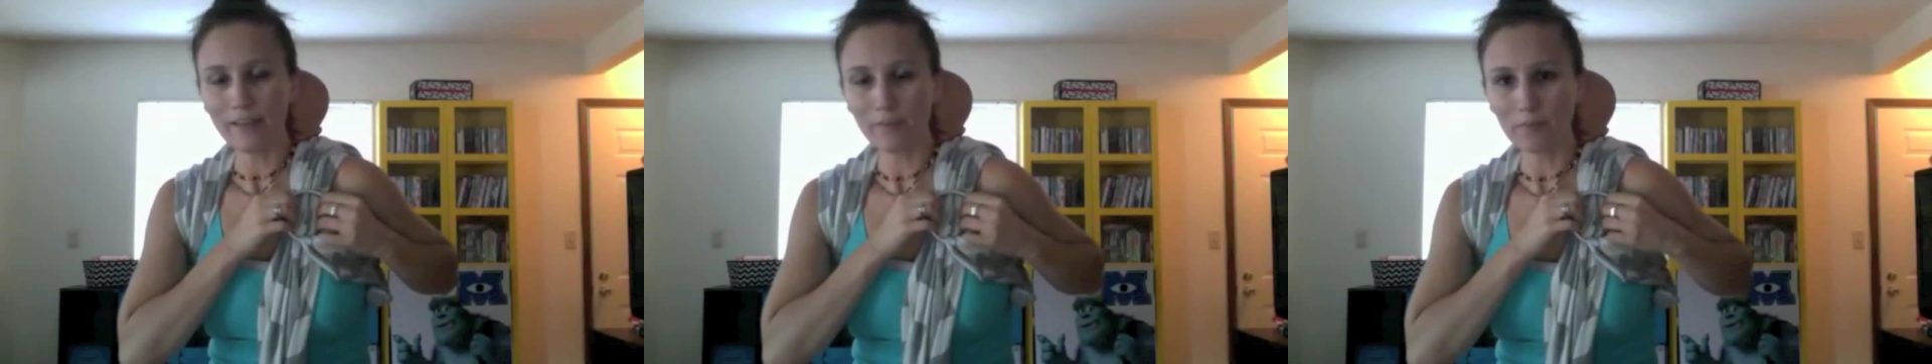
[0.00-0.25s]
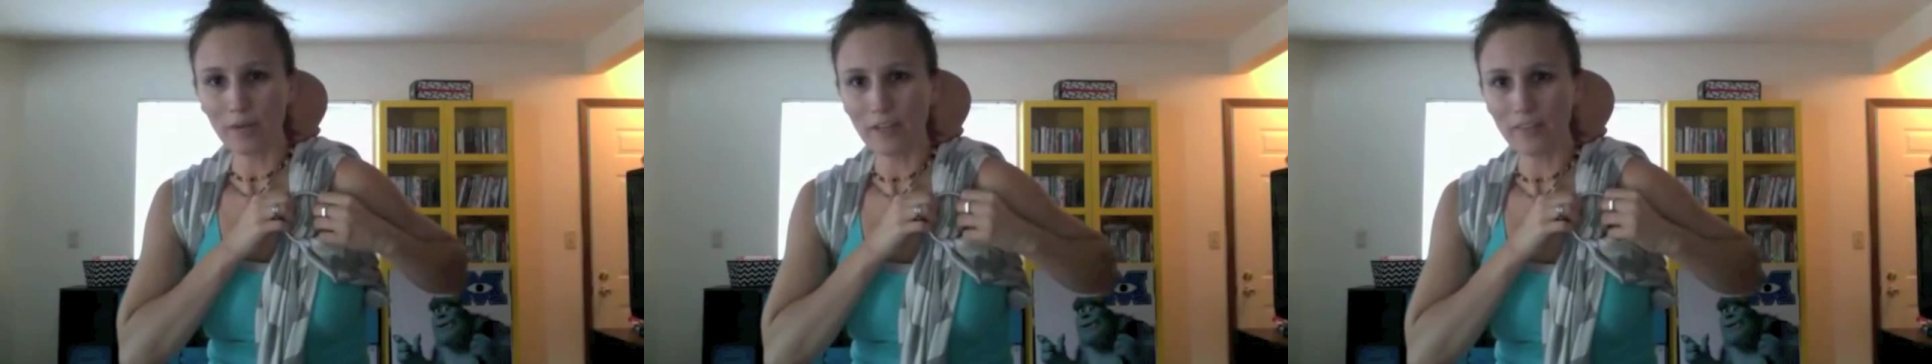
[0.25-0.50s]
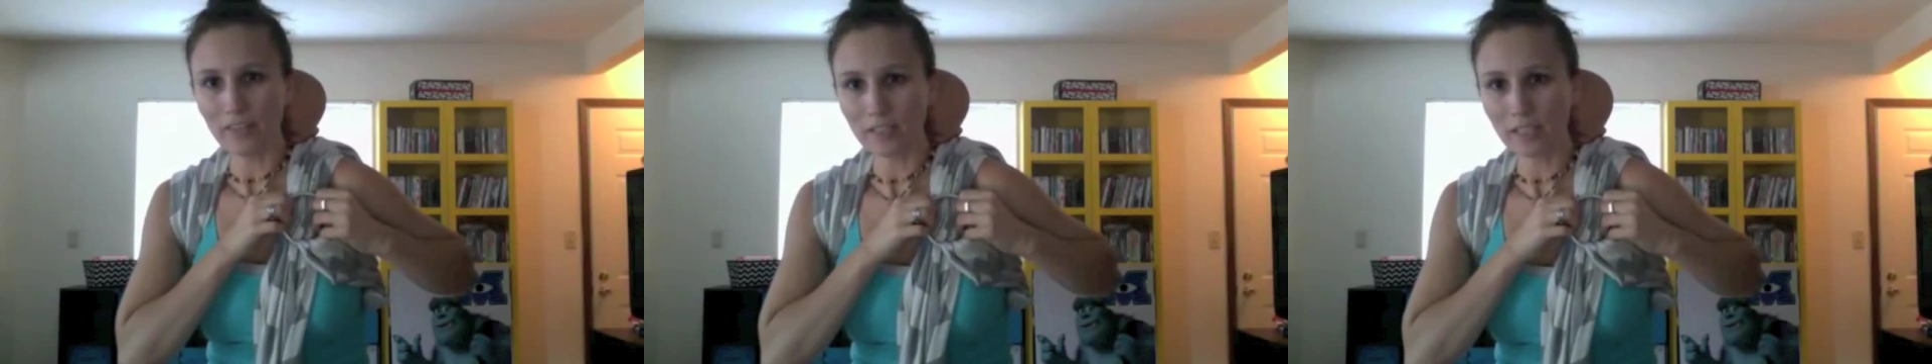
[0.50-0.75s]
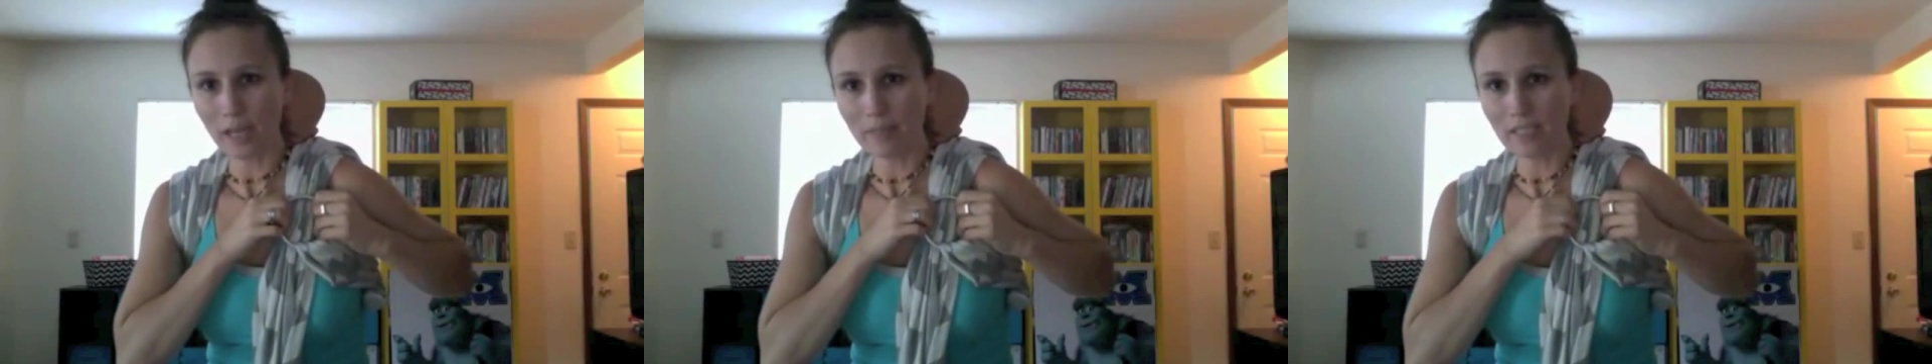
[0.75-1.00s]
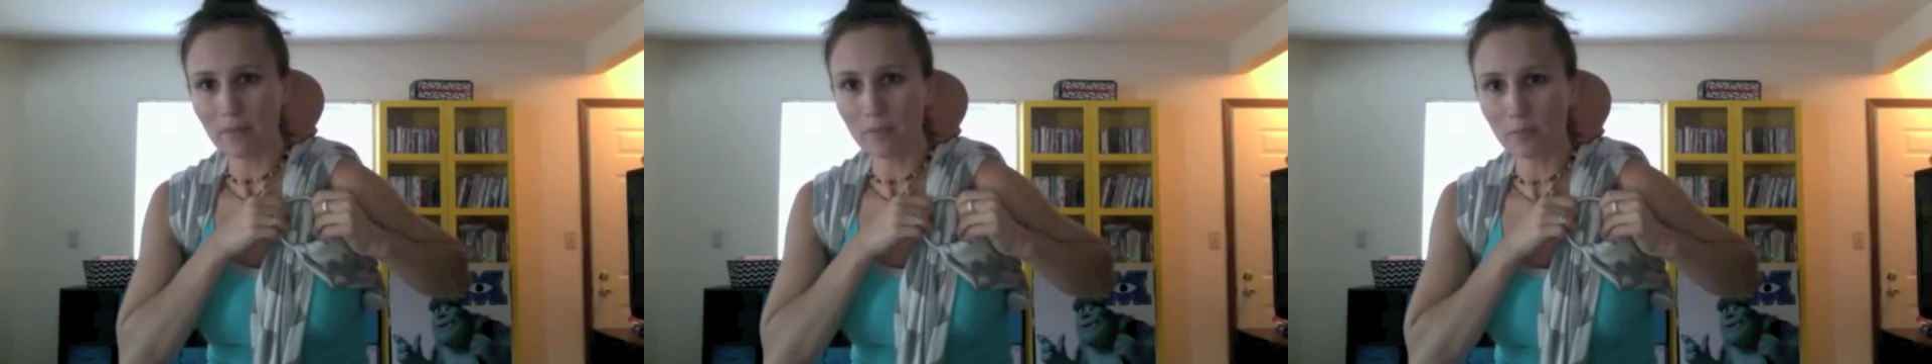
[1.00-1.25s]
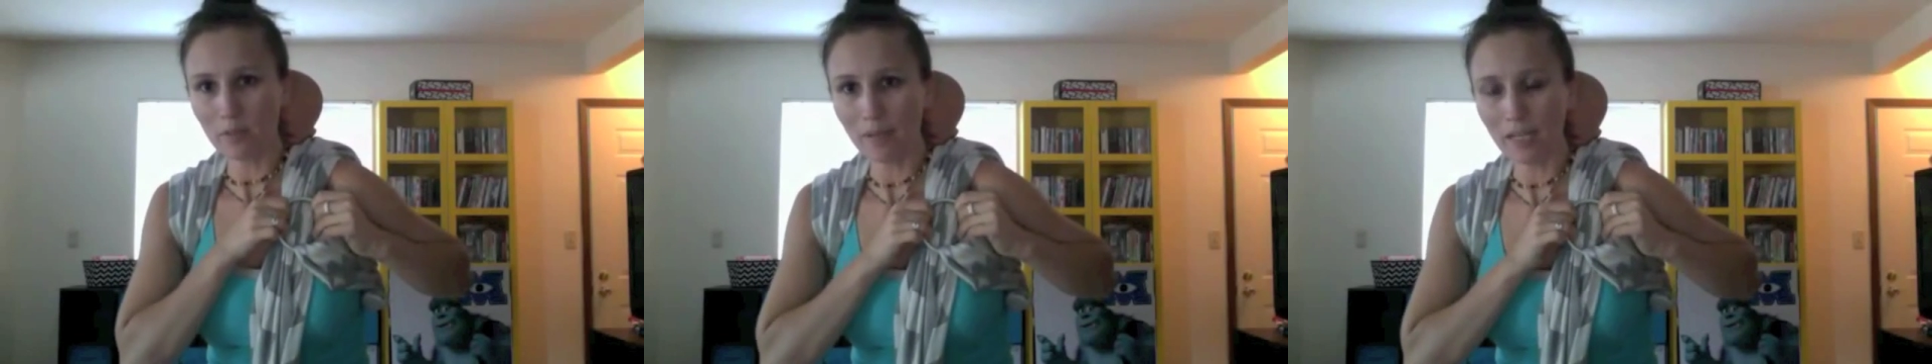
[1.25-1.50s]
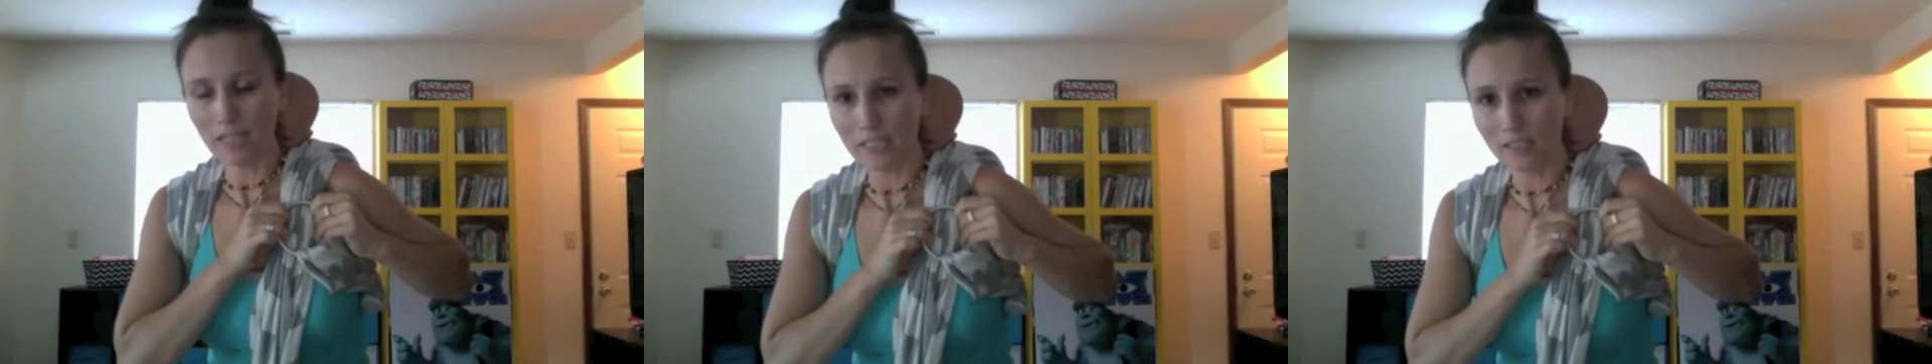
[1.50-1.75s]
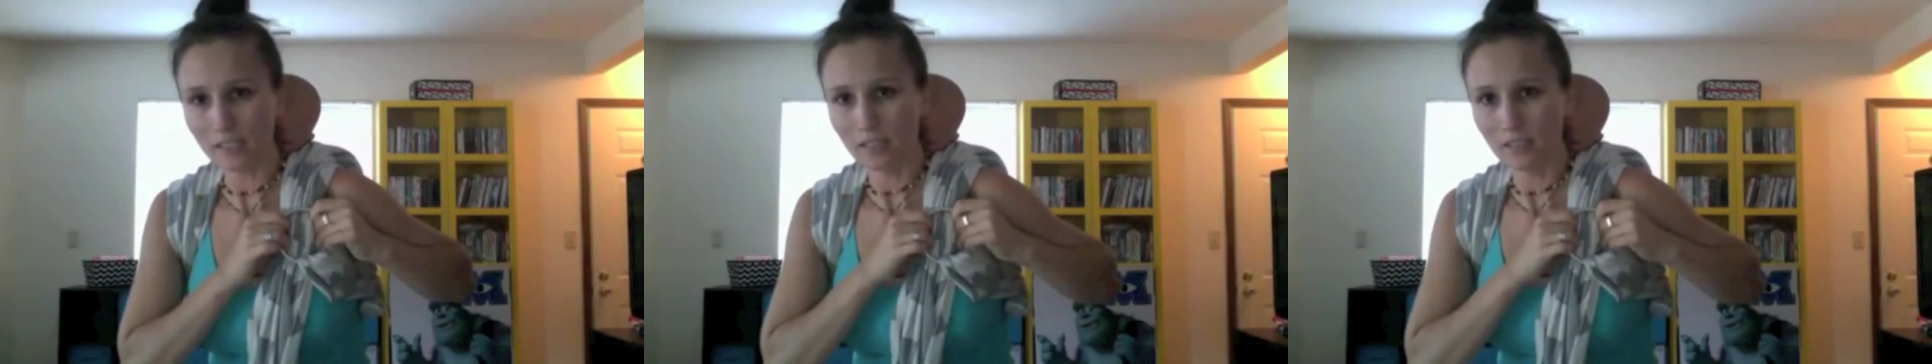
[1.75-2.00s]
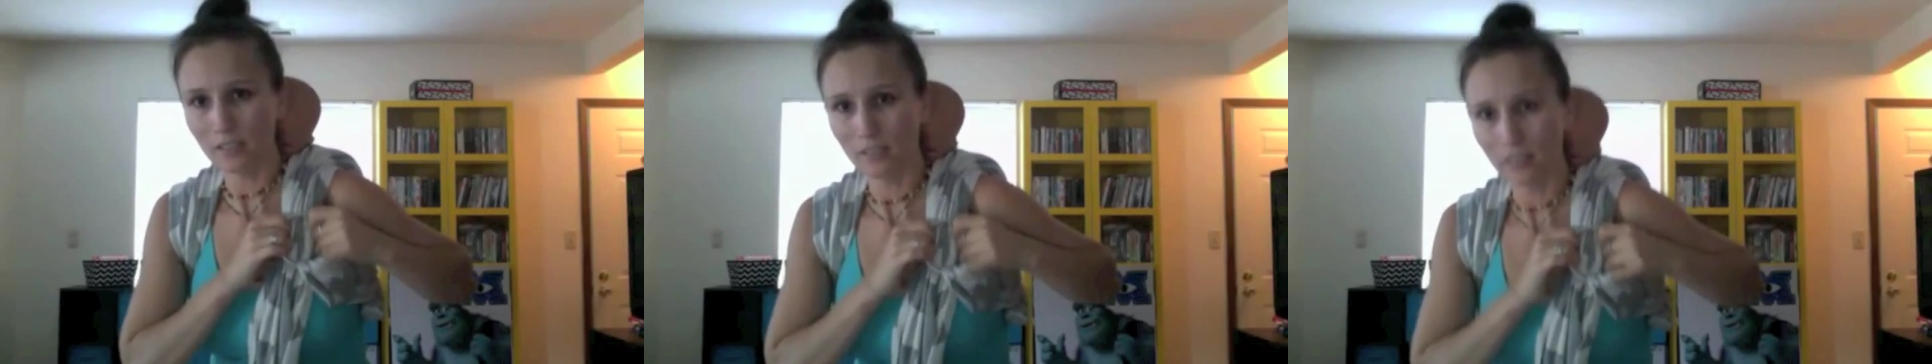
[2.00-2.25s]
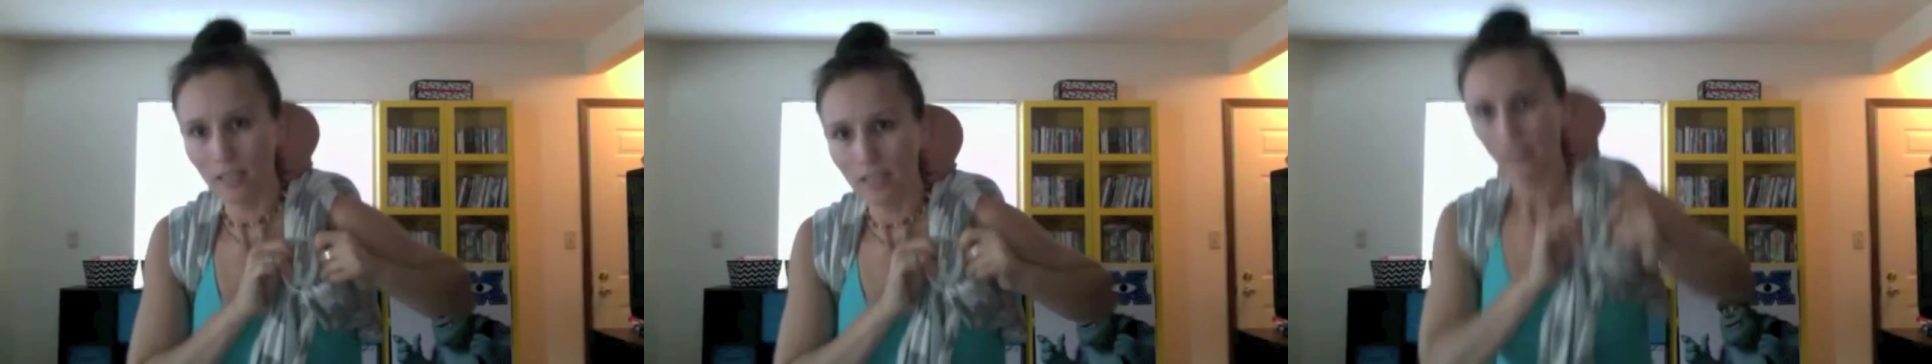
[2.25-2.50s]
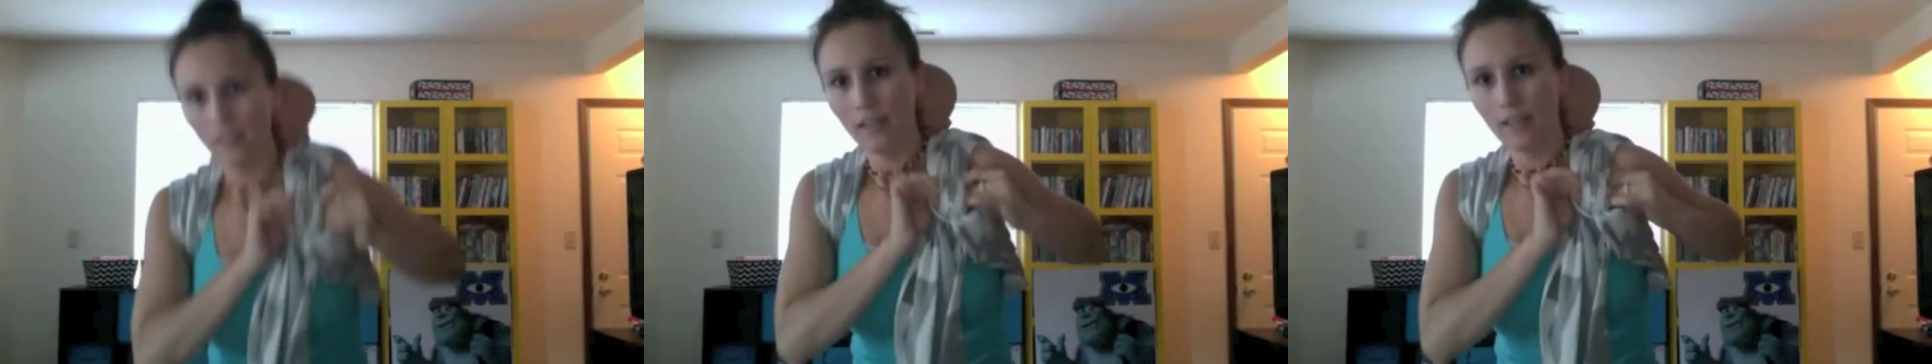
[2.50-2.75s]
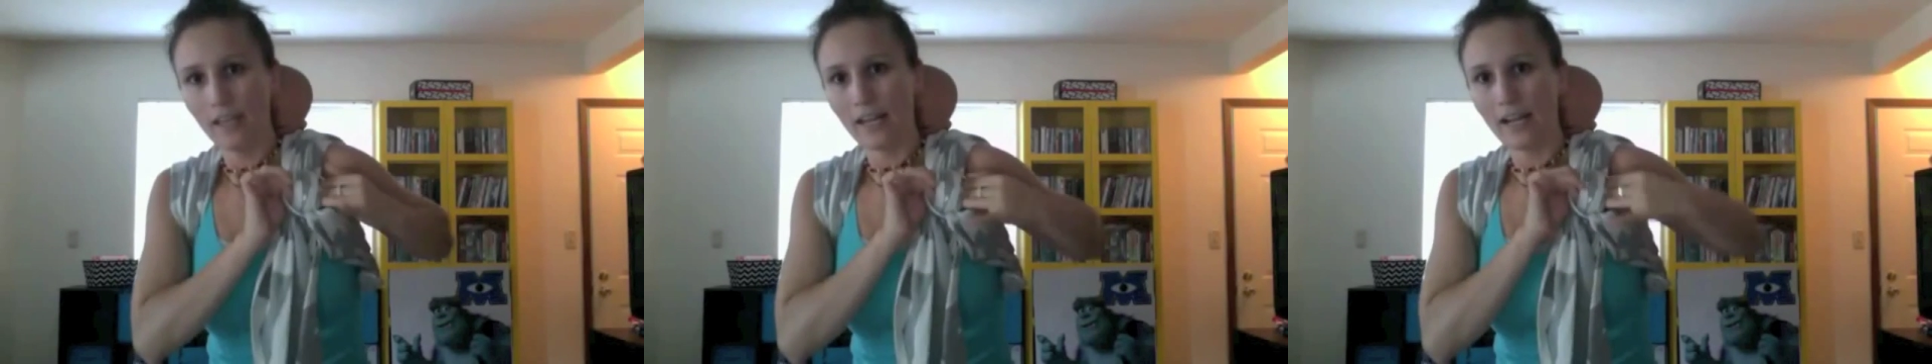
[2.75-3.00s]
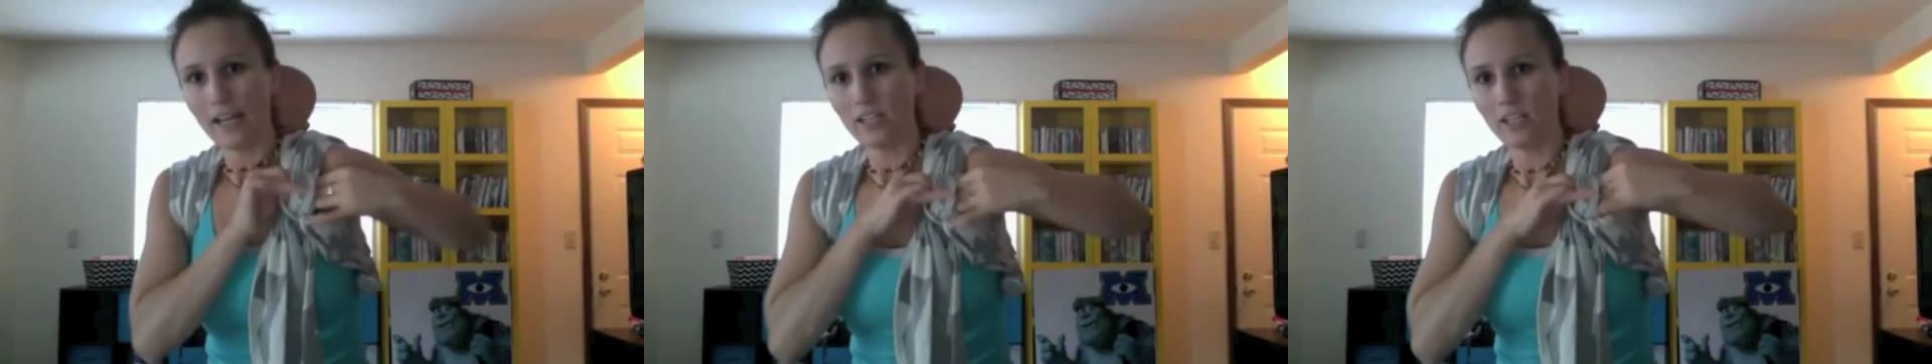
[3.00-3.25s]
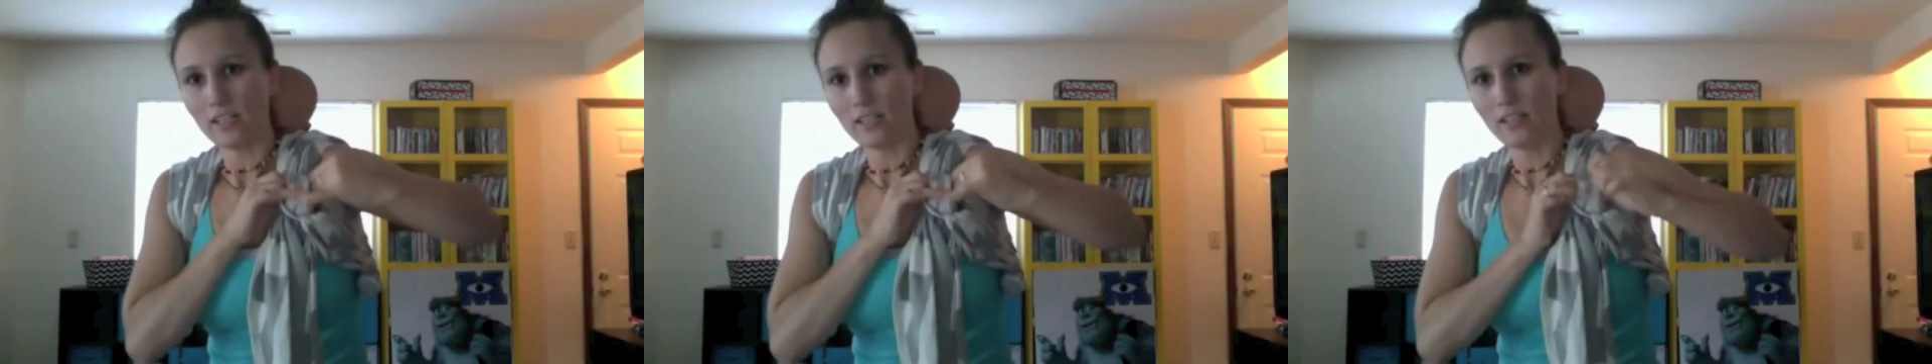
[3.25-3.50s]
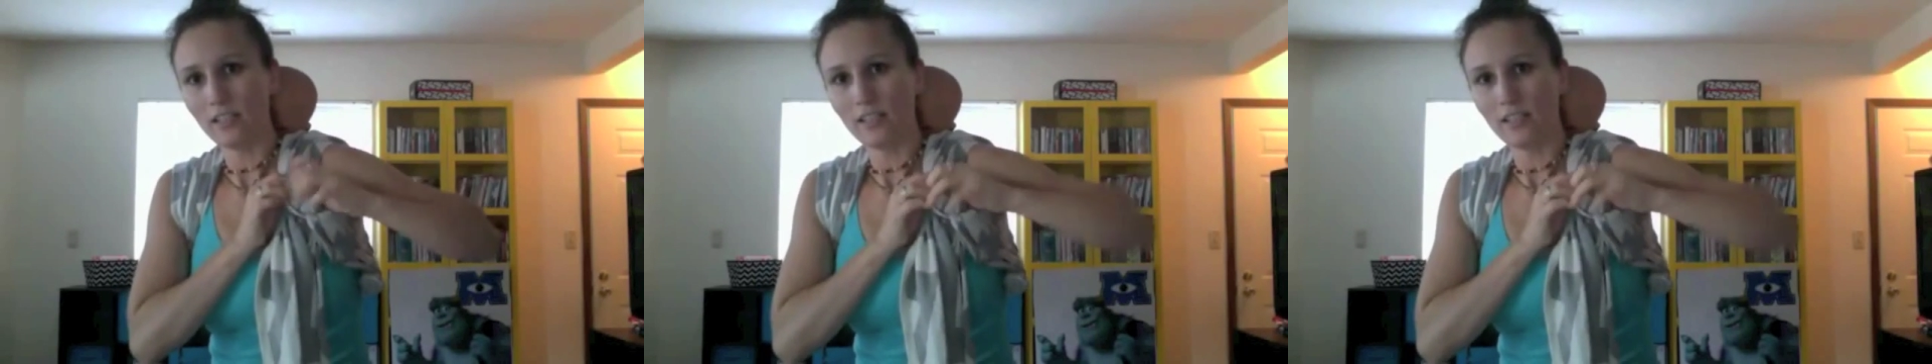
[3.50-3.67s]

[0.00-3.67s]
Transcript: rail that's coming down between my knees, and I just,